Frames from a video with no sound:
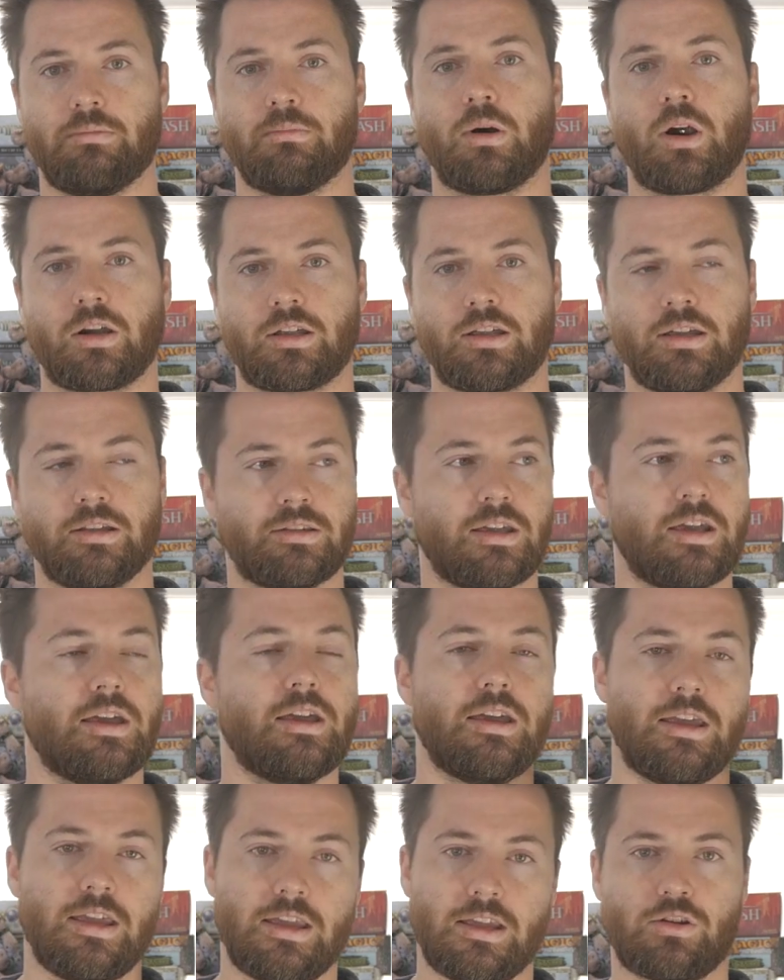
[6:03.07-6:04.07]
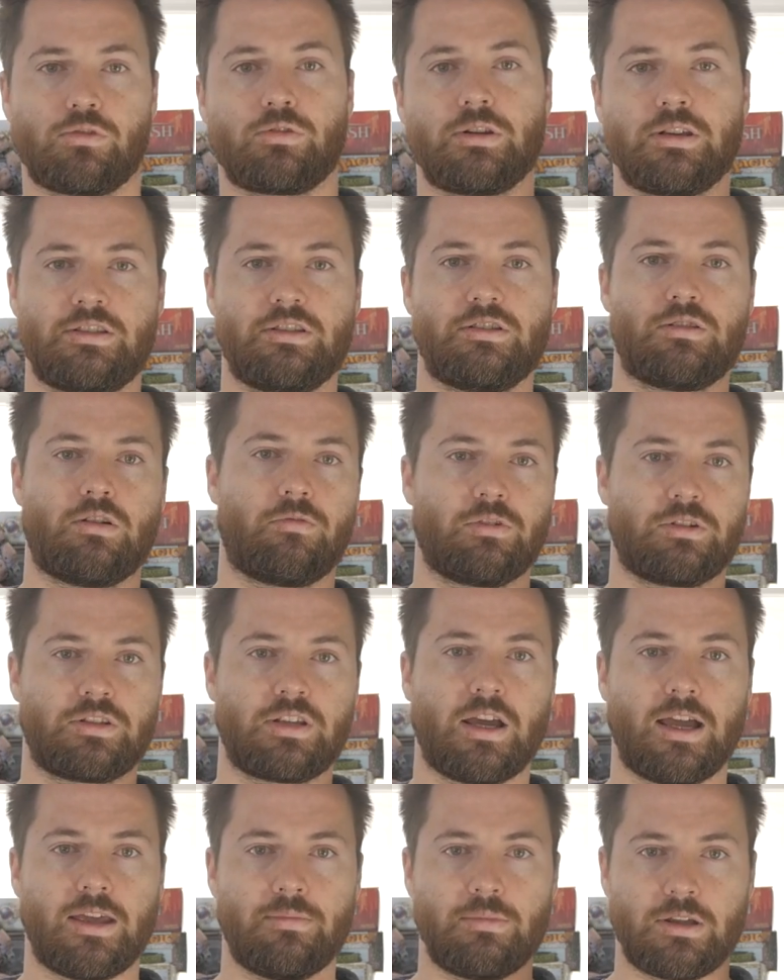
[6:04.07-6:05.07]
market increases over
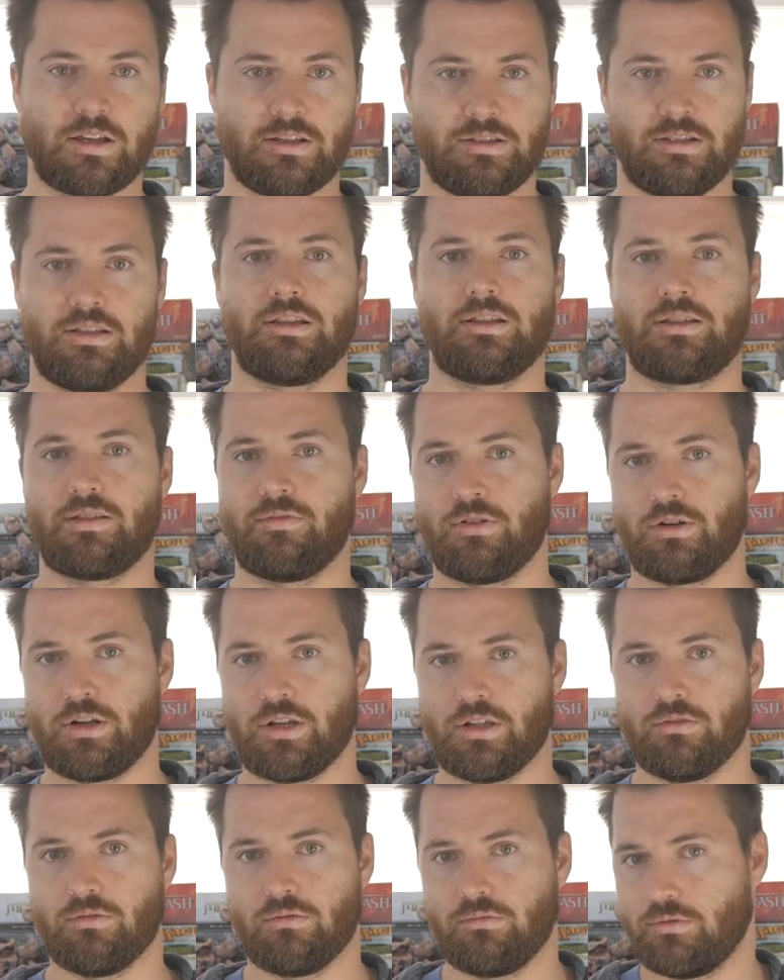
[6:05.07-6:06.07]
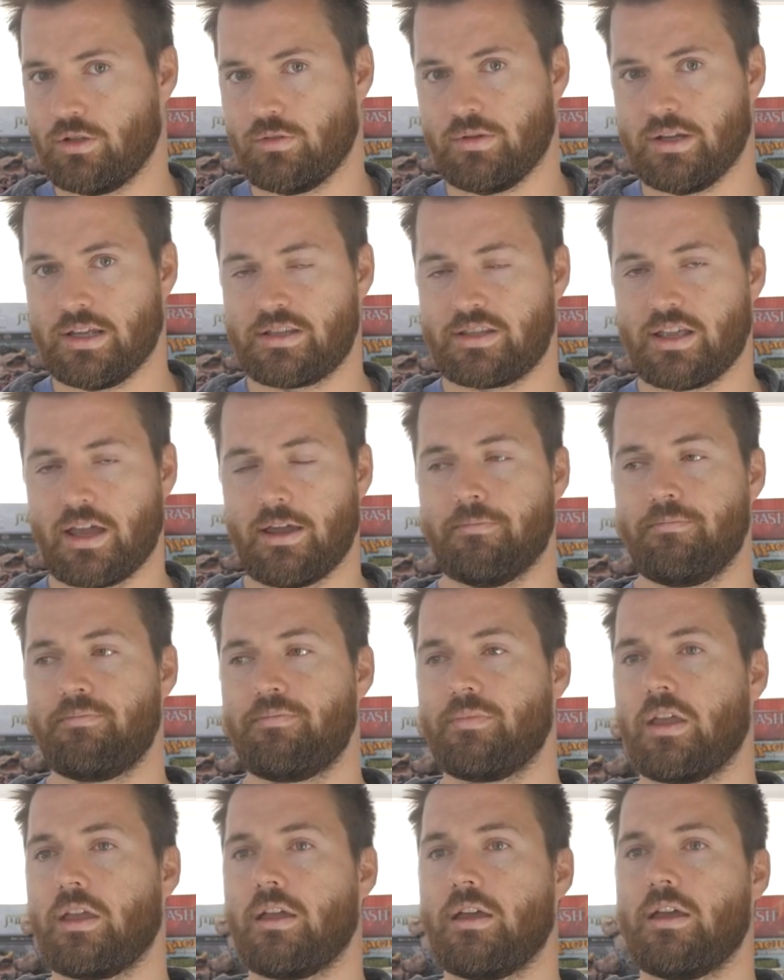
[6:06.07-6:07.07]
time because it's a very unique set.
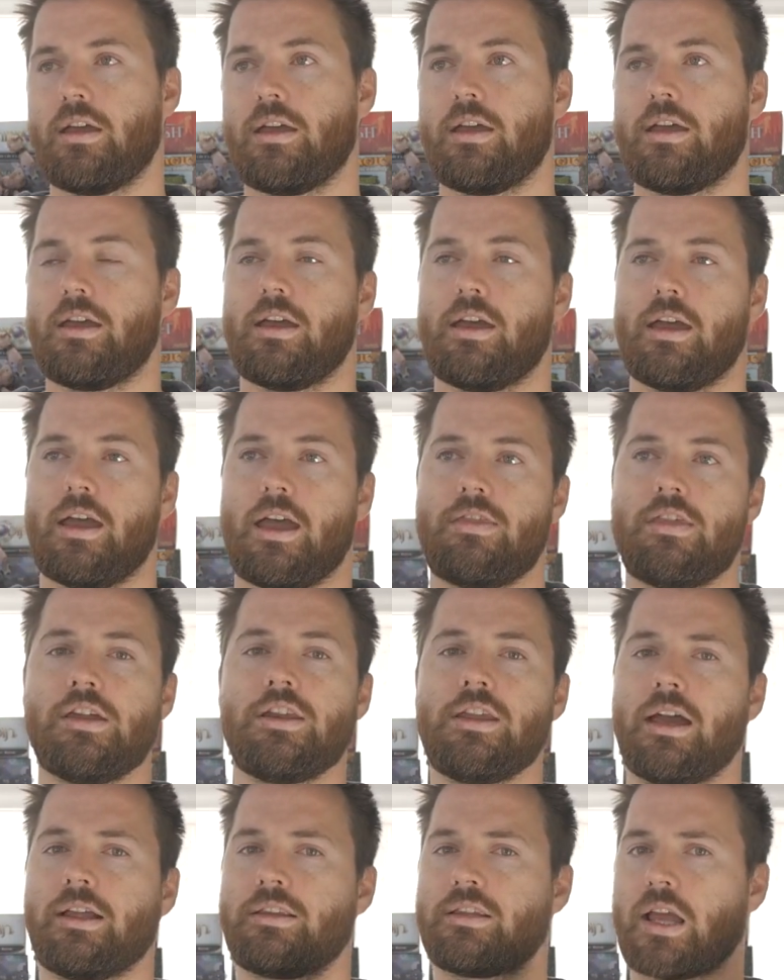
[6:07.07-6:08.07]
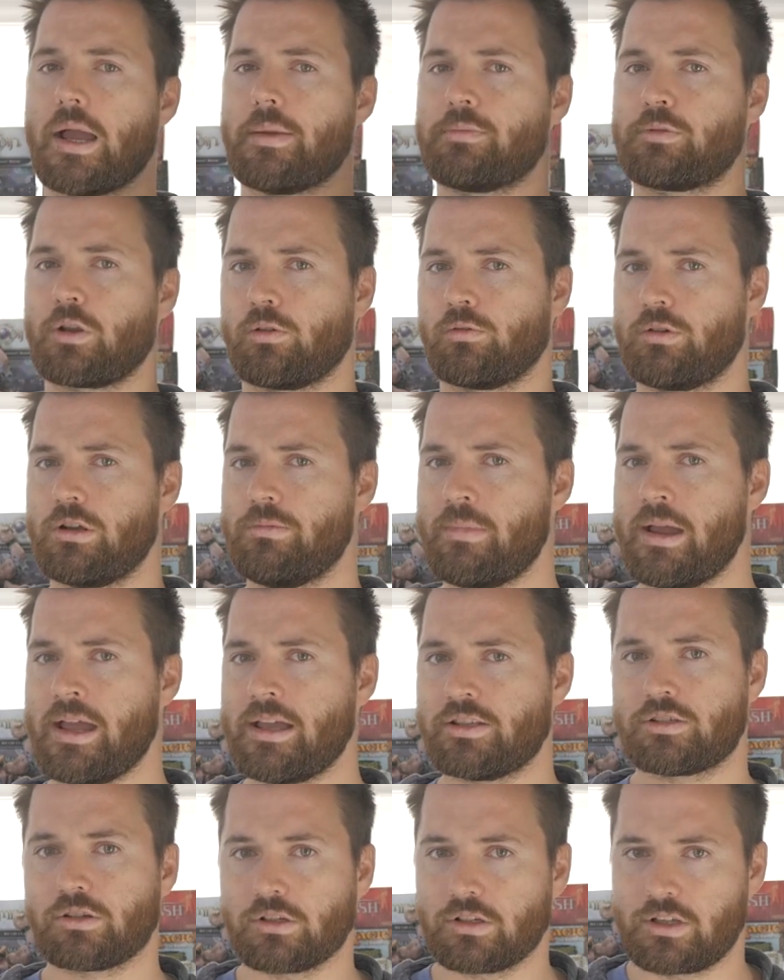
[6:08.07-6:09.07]
And then you had Time Spiral
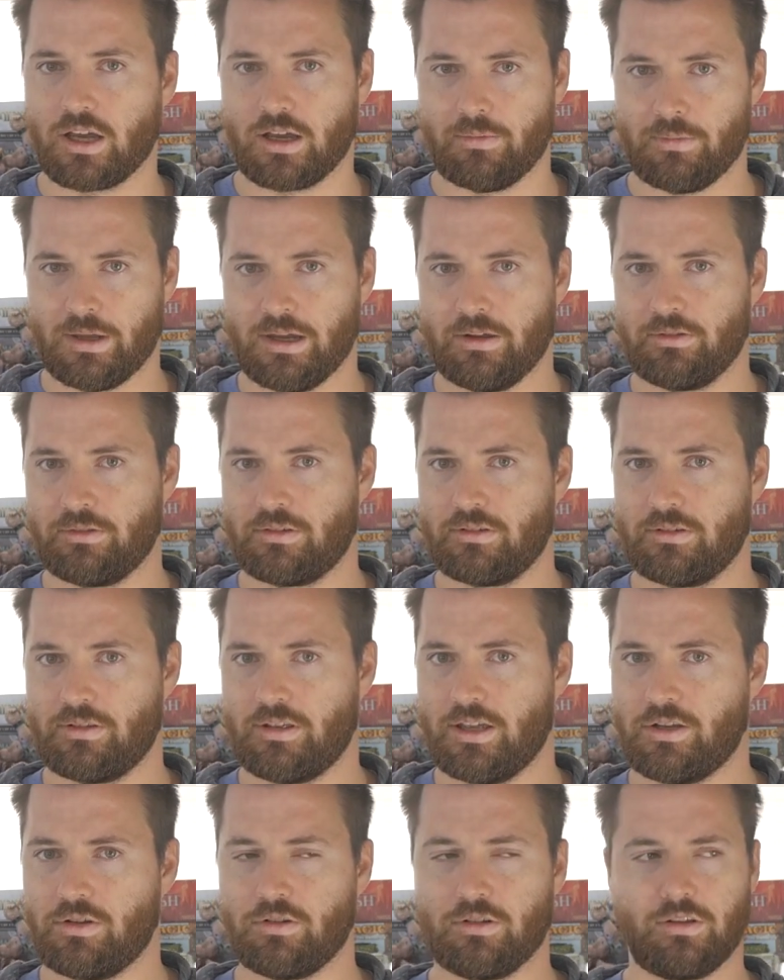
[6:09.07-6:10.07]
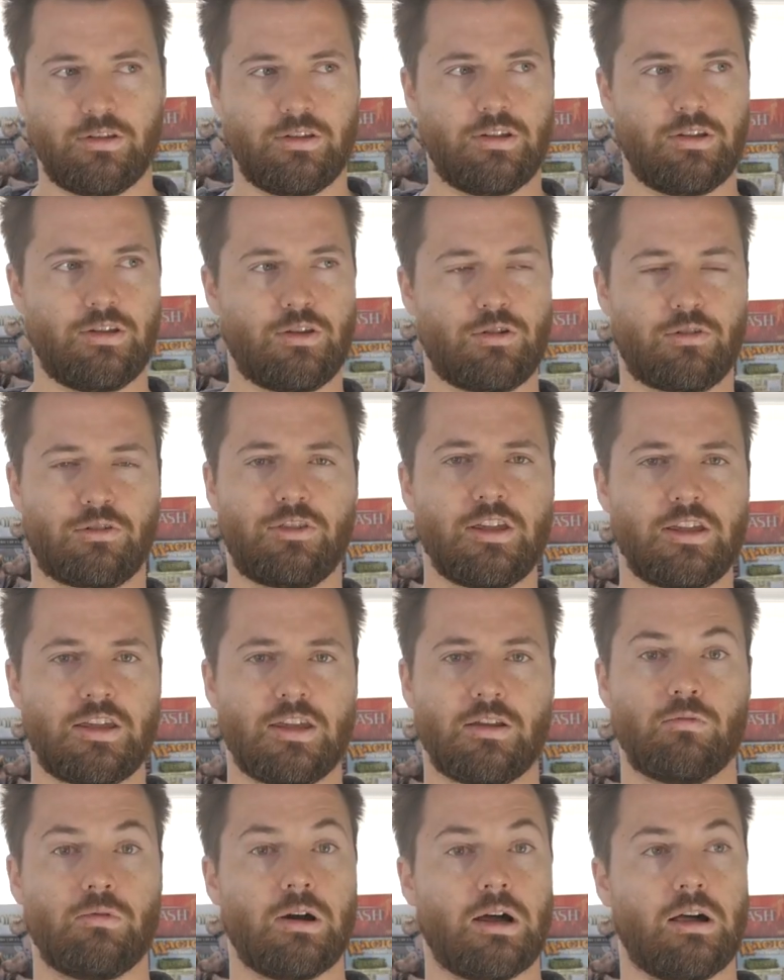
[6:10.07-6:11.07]
Remastered come out, and you're
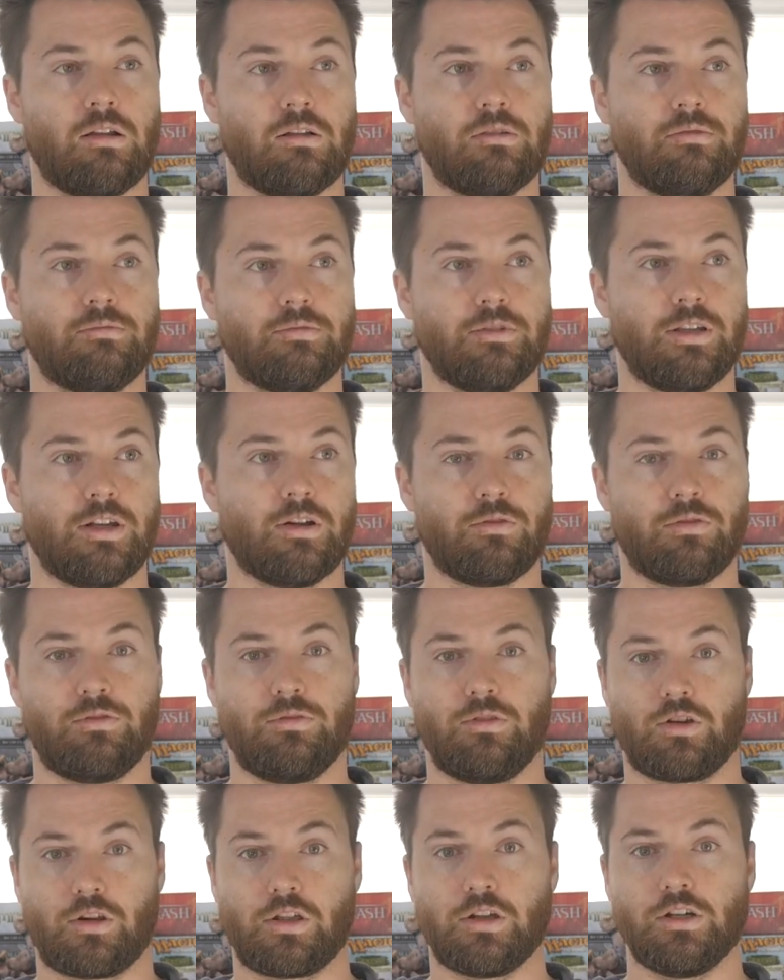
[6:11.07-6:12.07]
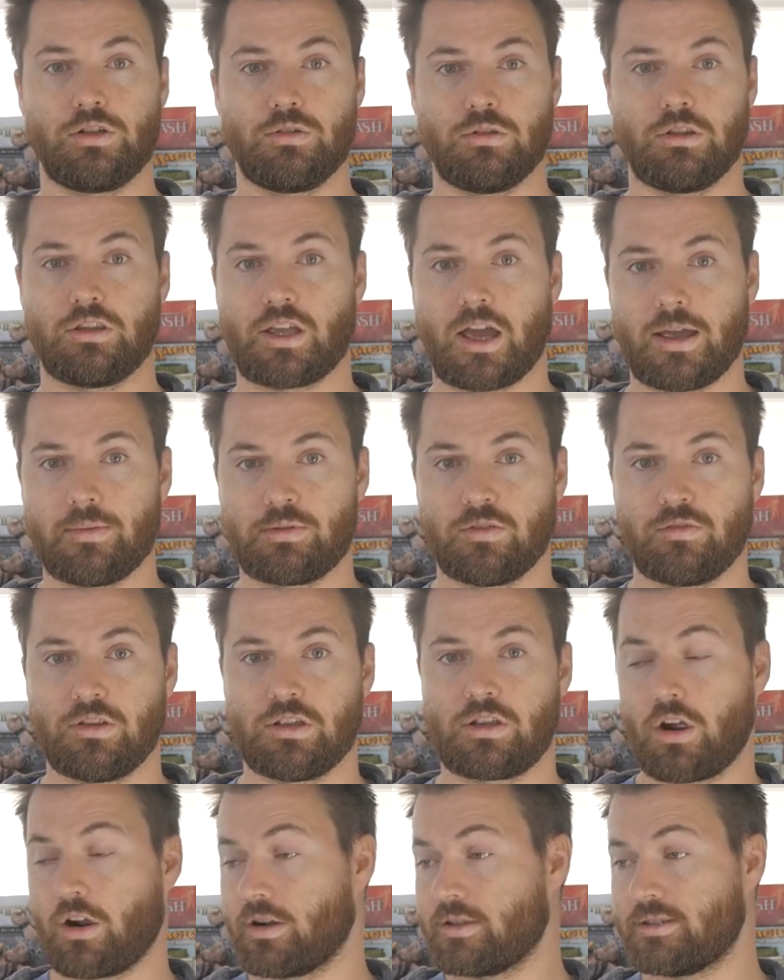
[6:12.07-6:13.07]
thinking, well, you know, they're going to do the
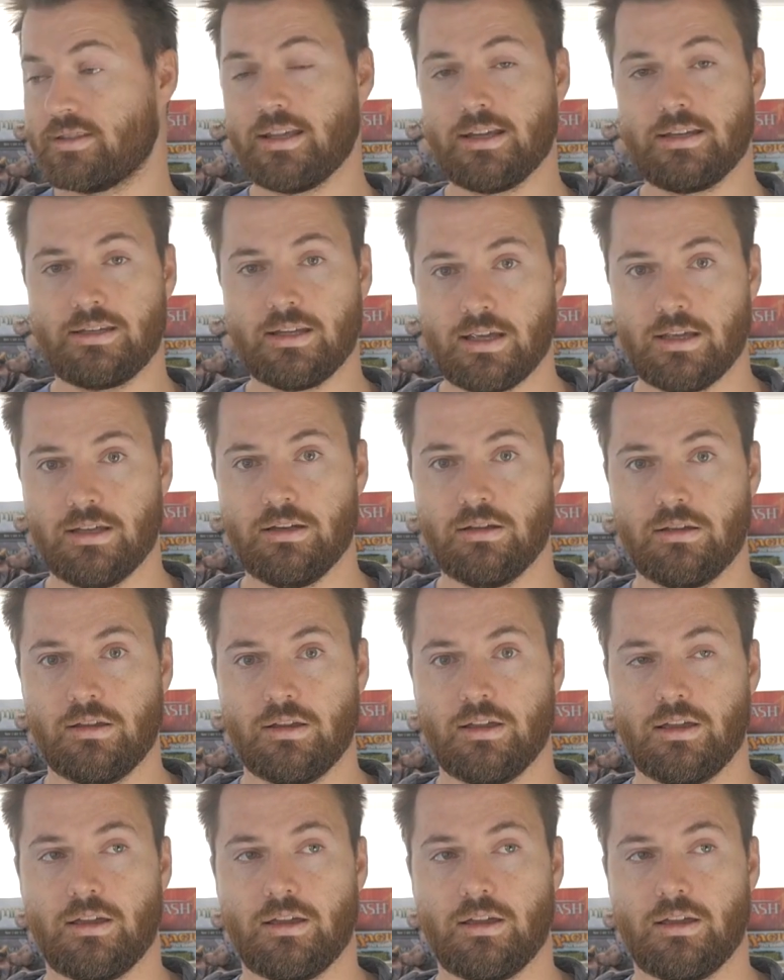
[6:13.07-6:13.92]
time-shifted cards, and they did,